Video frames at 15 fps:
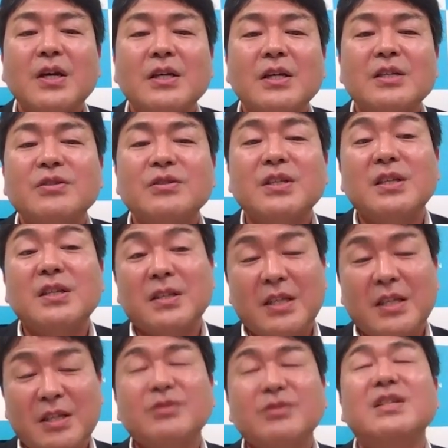
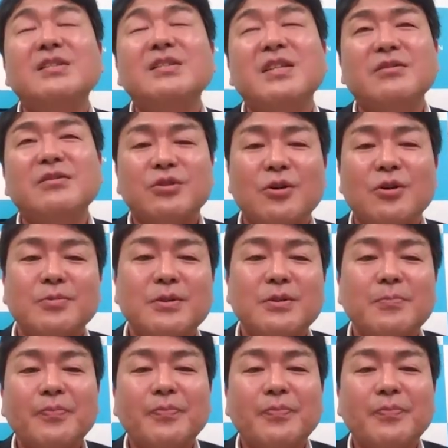existing jobs.